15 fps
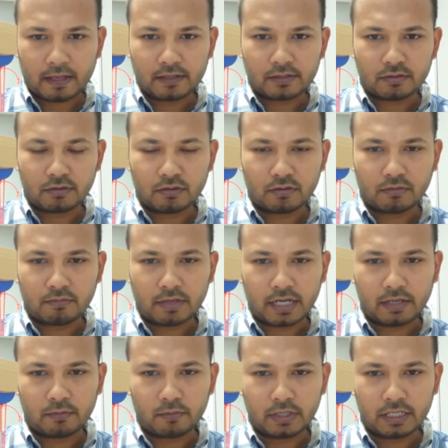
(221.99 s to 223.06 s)
So
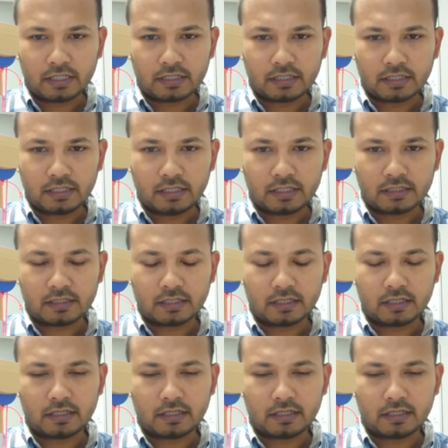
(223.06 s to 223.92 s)
my weight is